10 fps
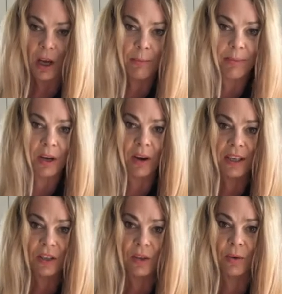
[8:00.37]
but
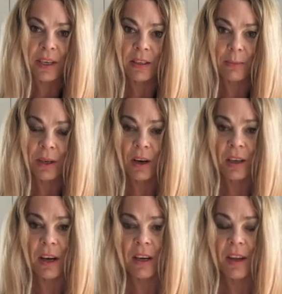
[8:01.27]
I do eat a
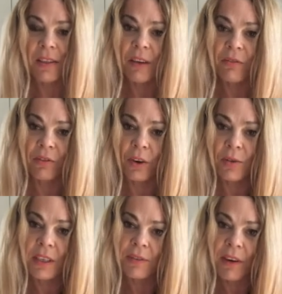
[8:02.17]
banana, and I think
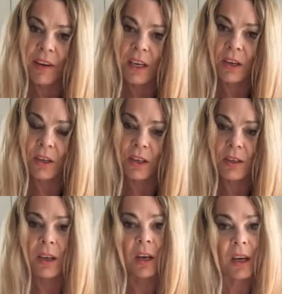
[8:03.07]
fruit is very
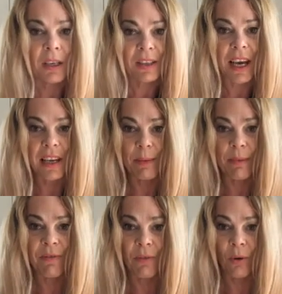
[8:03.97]
good taken
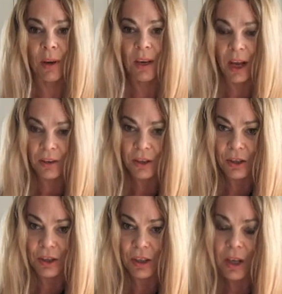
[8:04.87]
before
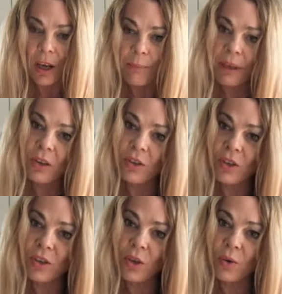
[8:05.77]
lunch
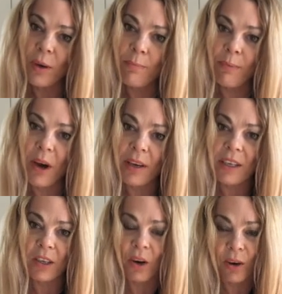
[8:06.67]
because you can burn
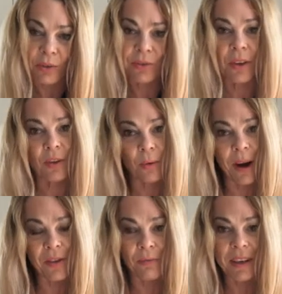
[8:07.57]
it off
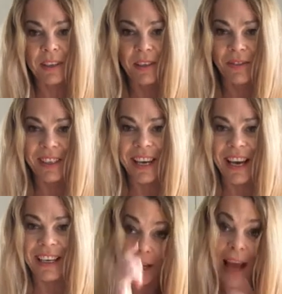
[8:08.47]
throughout the rest of the
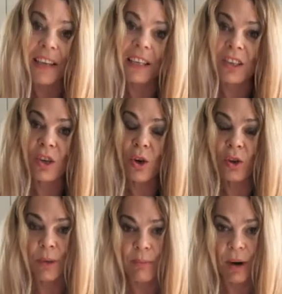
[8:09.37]
day, and it's
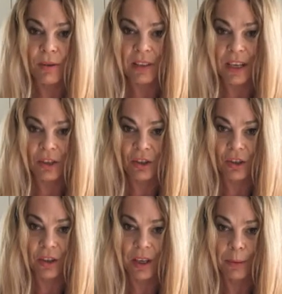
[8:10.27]
not a processed
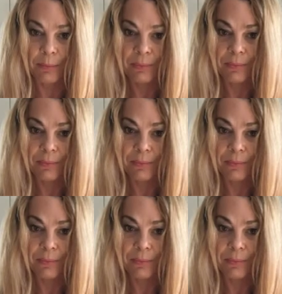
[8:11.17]
sugar.